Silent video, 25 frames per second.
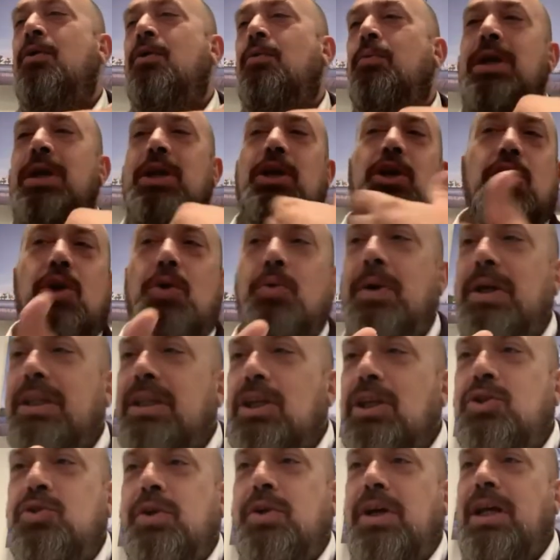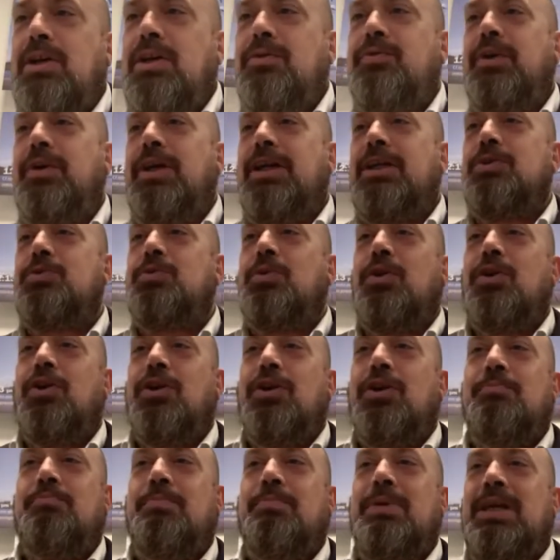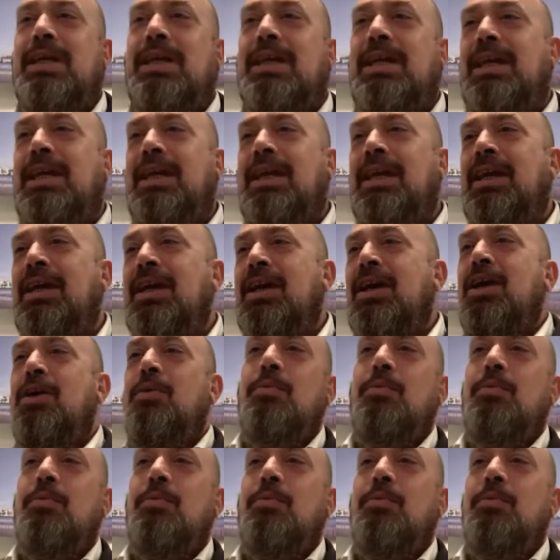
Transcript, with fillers: We knew when the trade fairs were going to be.